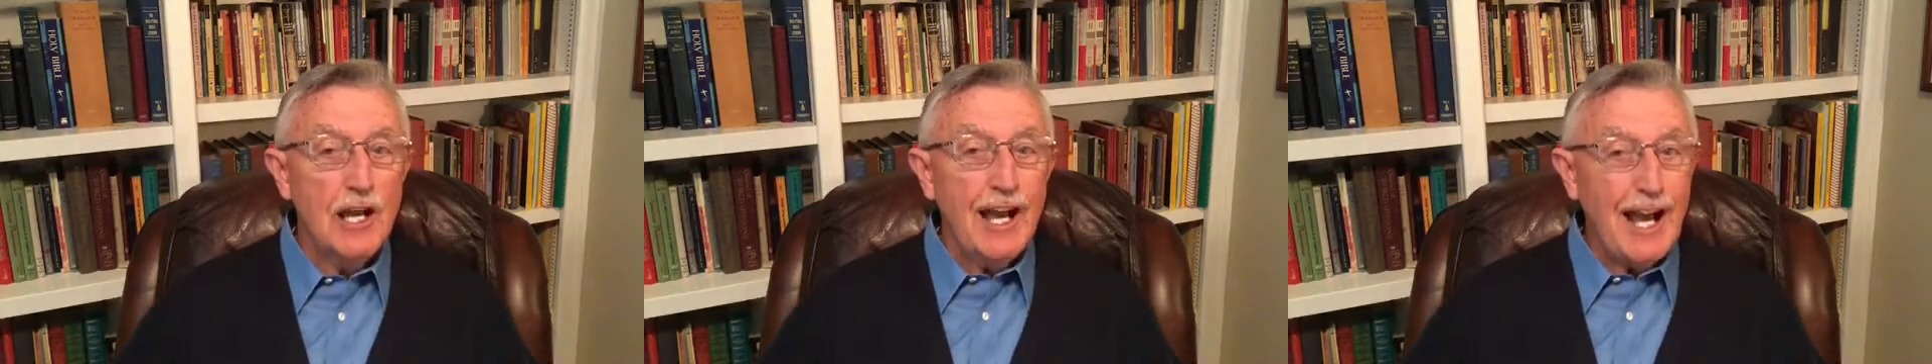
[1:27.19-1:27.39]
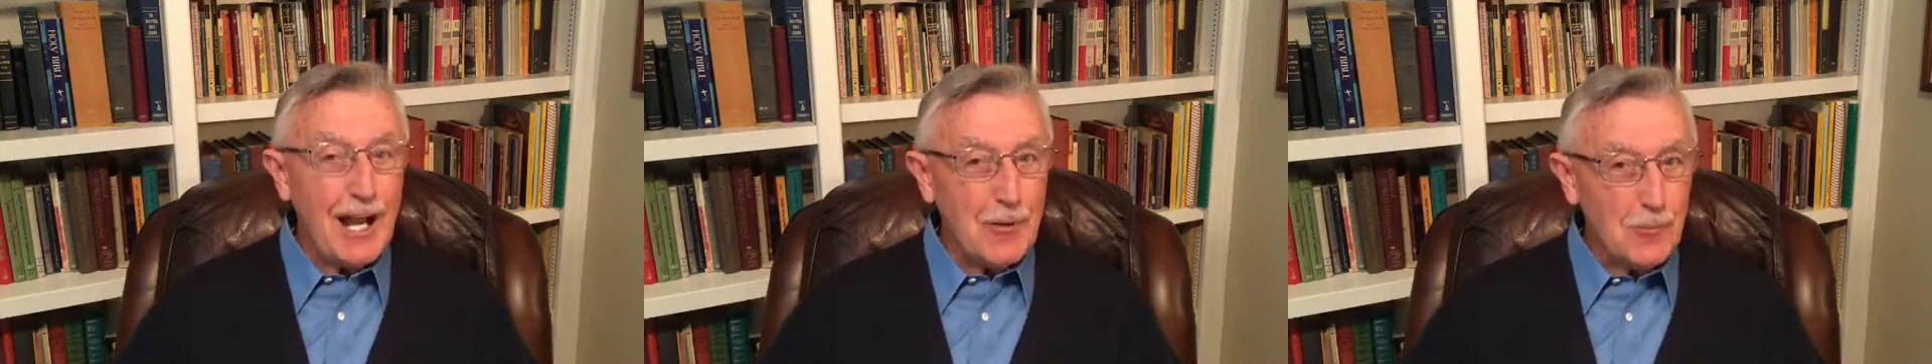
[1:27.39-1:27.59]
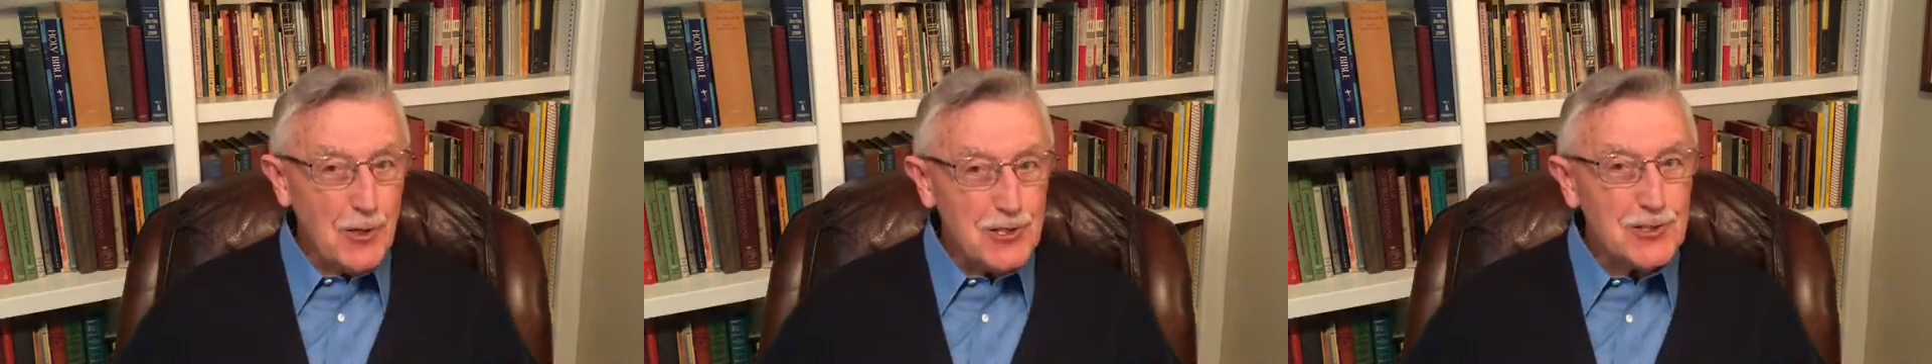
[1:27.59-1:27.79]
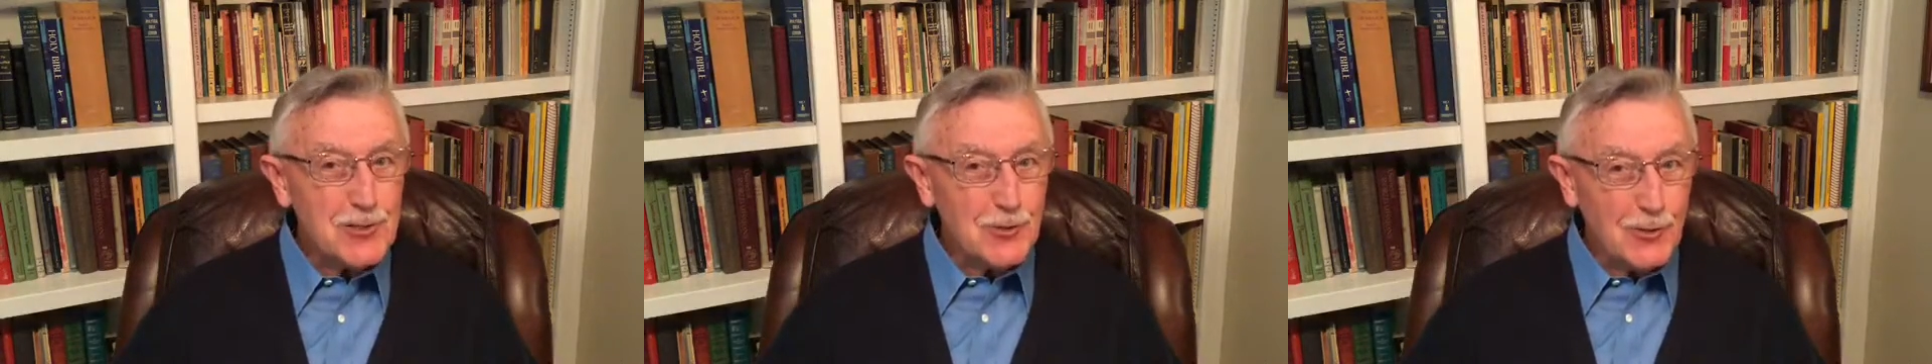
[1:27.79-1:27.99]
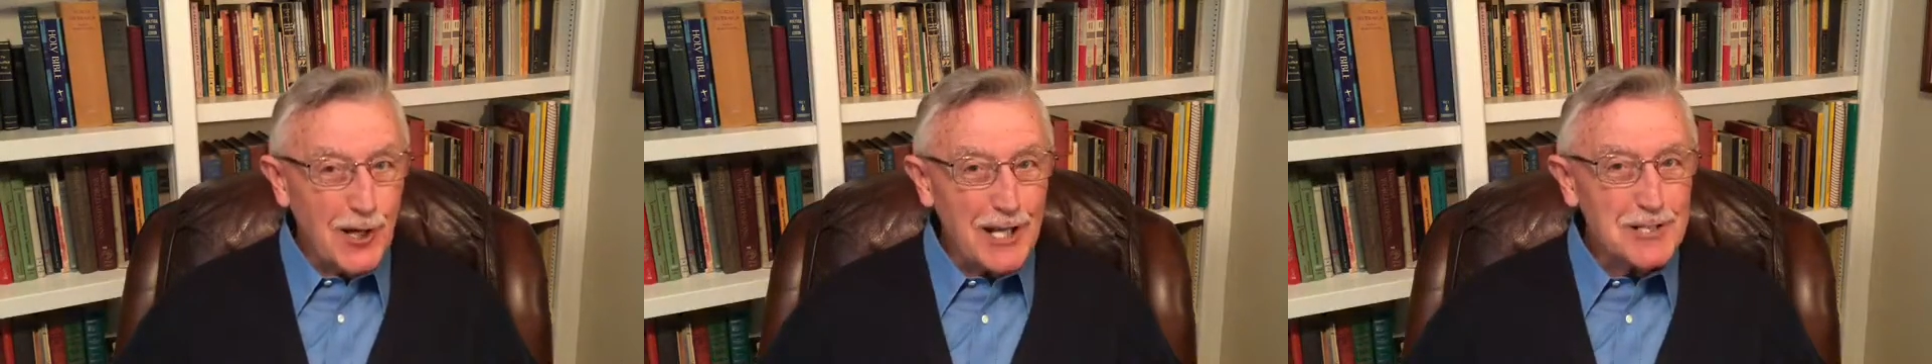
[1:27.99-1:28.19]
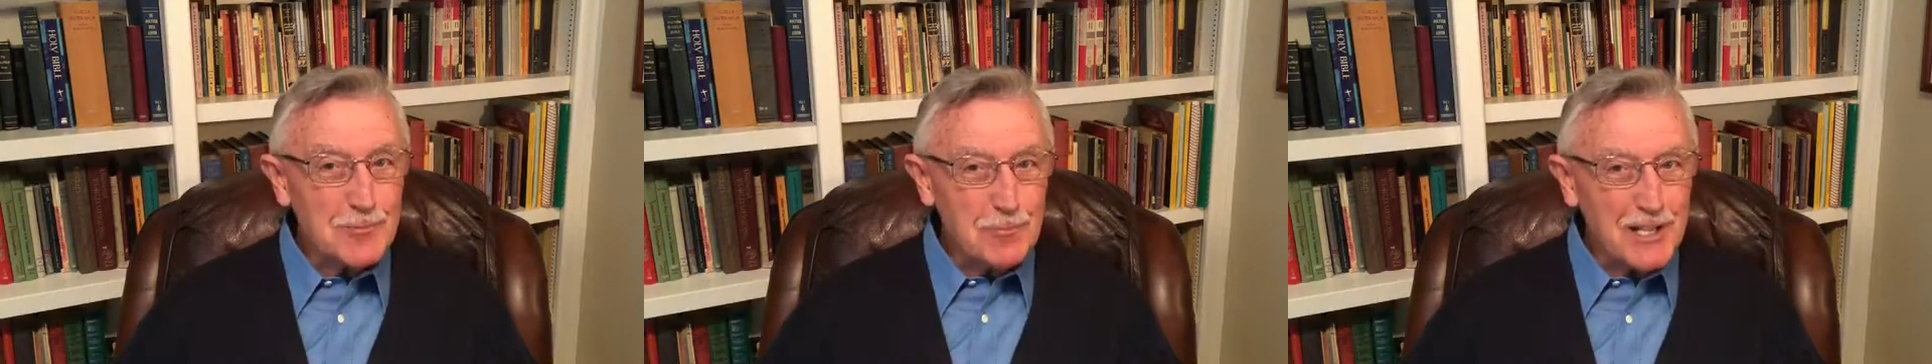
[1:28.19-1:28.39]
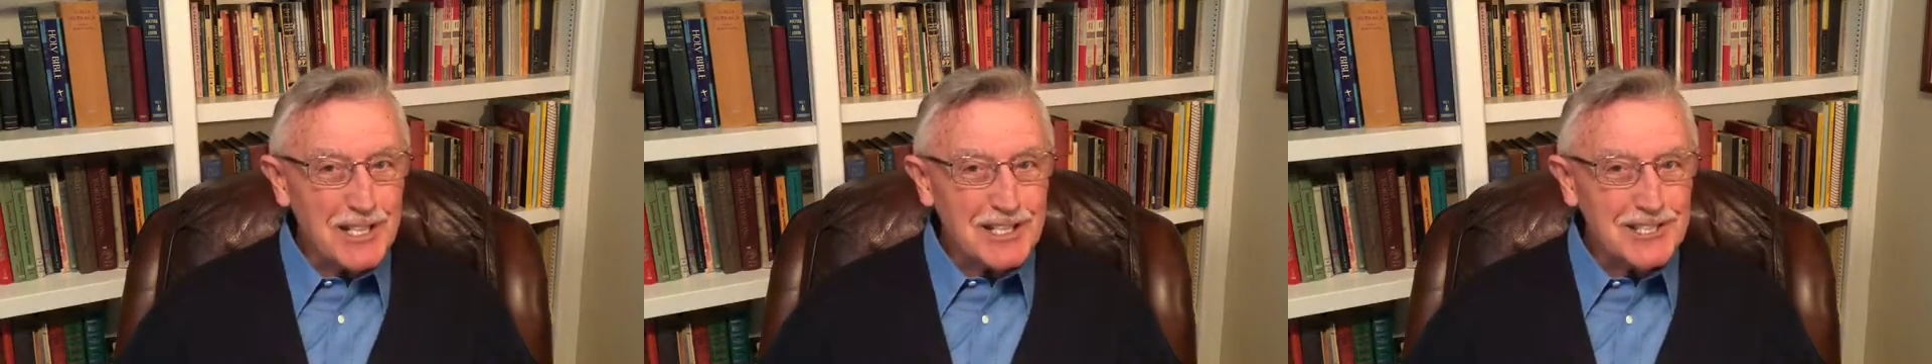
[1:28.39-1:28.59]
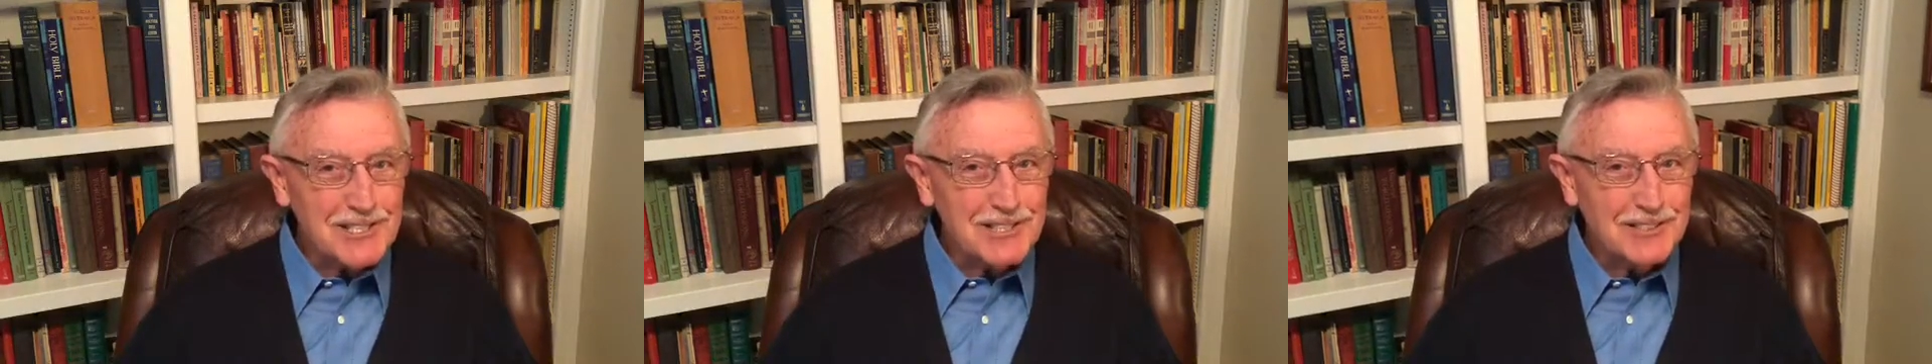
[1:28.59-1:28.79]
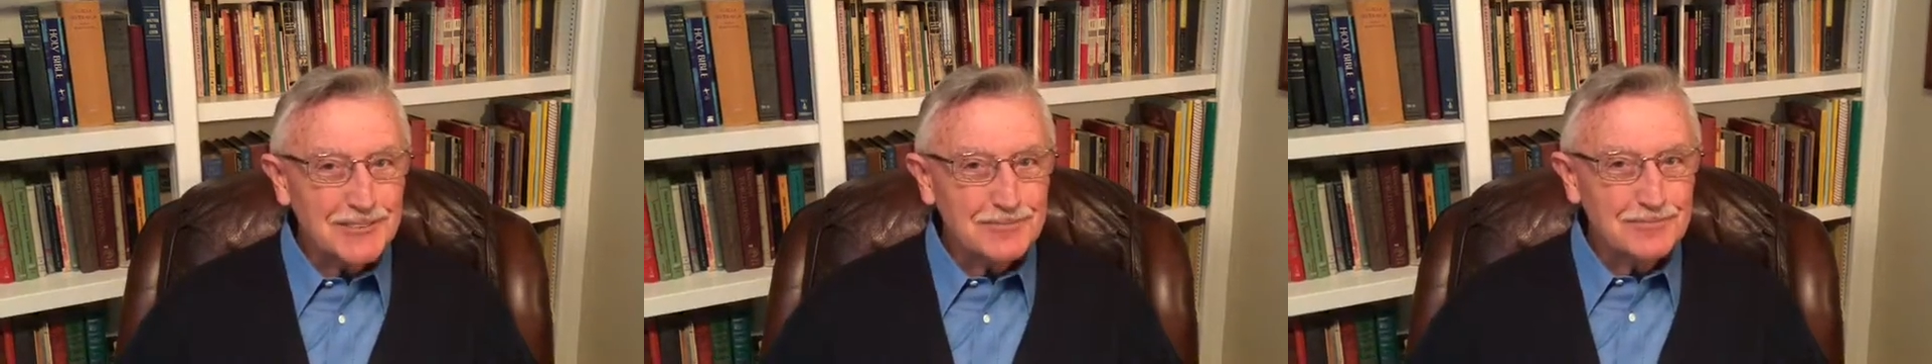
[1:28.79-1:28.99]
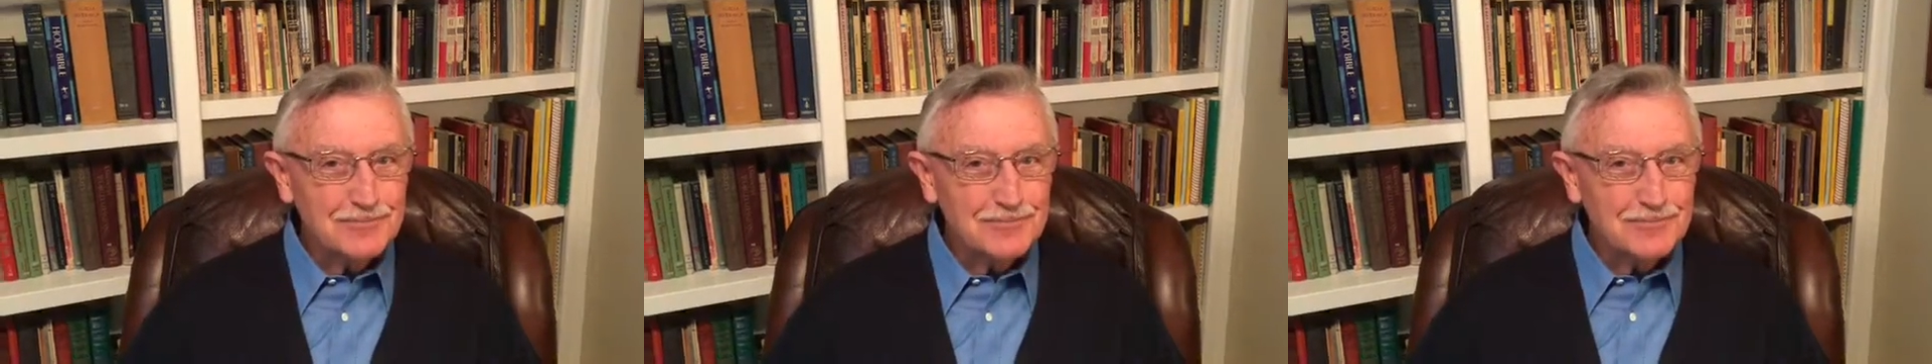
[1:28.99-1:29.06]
I wish you Christ's peace.